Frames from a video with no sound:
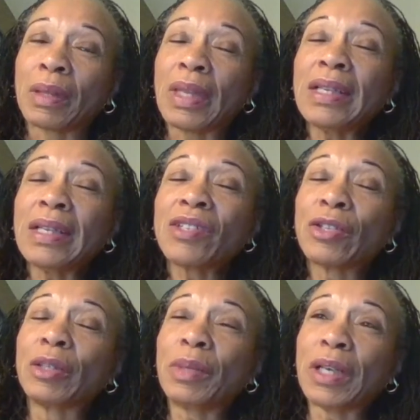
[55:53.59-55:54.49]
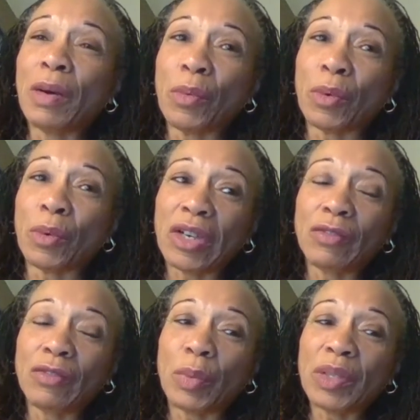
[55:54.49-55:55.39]
not necessarily become more
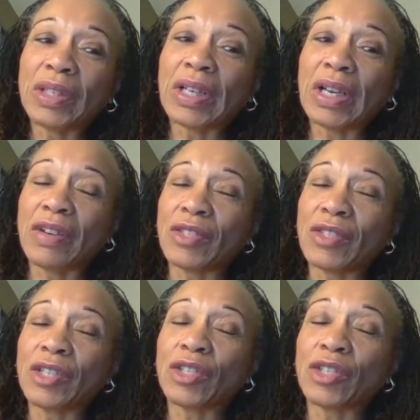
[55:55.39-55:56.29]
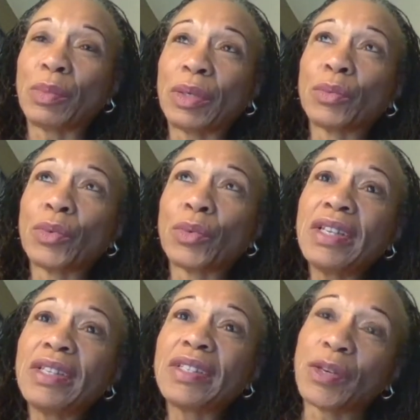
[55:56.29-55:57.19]
comfortable with the conversation, but
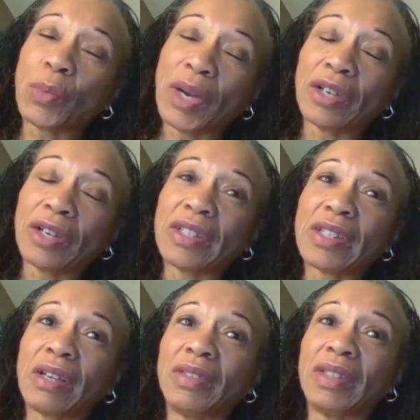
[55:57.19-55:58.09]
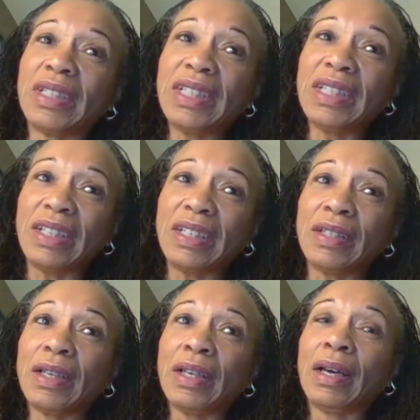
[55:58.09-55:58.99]
raise the awareness of the
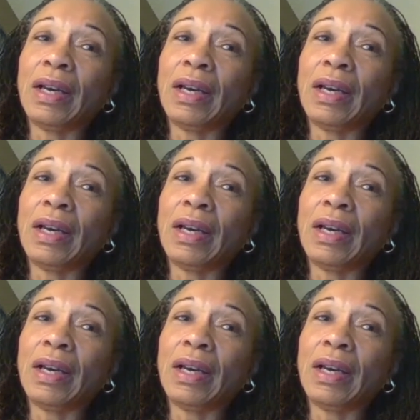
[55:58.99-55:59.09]
need.